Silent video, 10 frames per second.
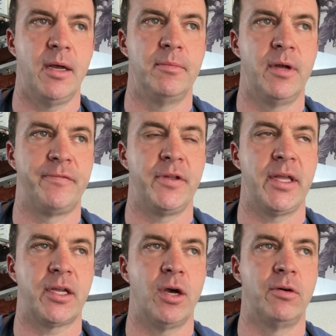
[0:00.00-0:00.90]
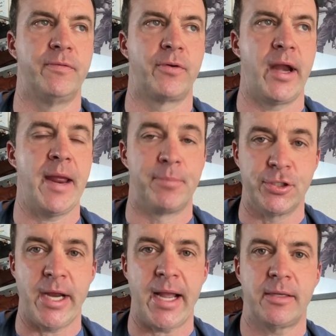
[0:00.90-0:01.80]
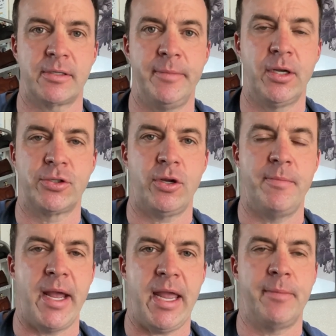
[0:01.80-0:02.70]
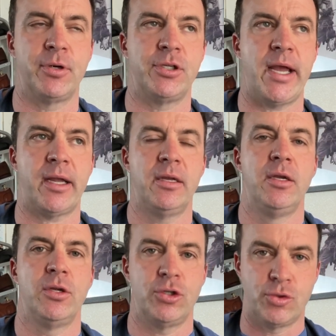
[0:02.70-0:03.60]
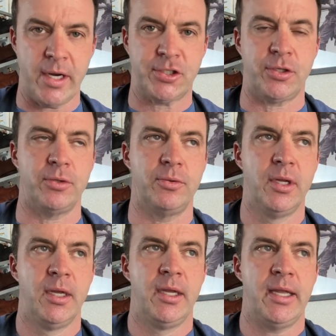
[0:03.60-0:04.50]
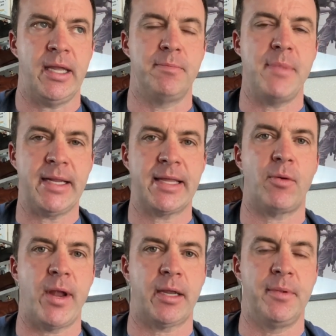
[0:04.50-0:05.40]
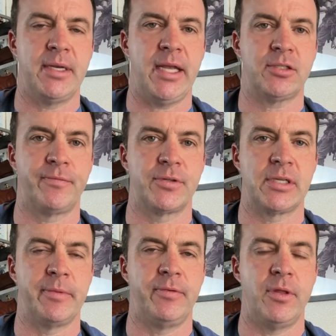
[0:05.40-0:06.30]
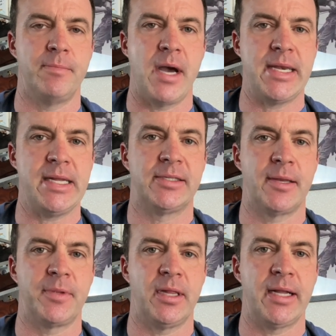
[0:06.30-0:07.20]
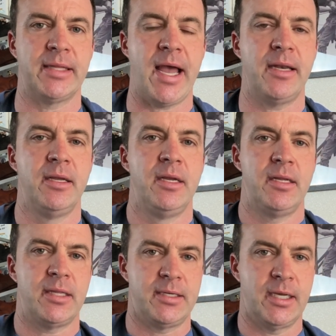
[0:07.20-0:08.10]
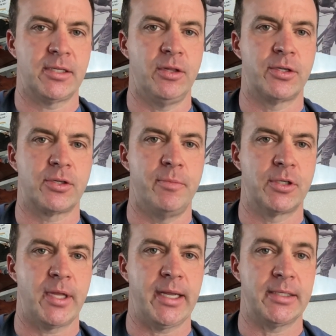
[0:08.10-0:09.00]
affiliate code for Amberjack. So let me go show you my Amberjack dress shoe and make that recommendation for some of you that might need something like that doesn't look so much like a